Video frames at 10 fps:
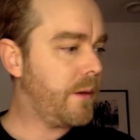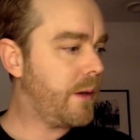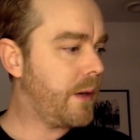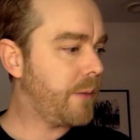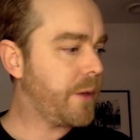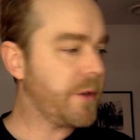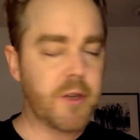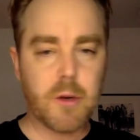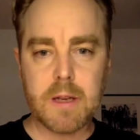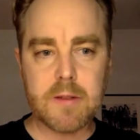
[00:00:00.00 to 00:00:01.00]
I'm going to
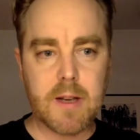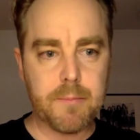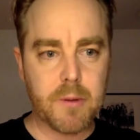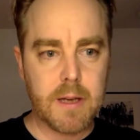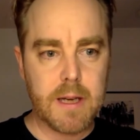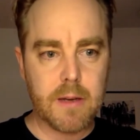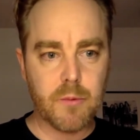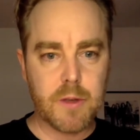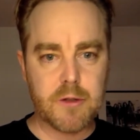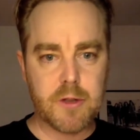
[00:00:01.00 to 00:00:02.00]
show an example here,
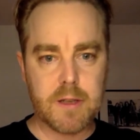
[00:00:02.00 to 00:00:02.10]
which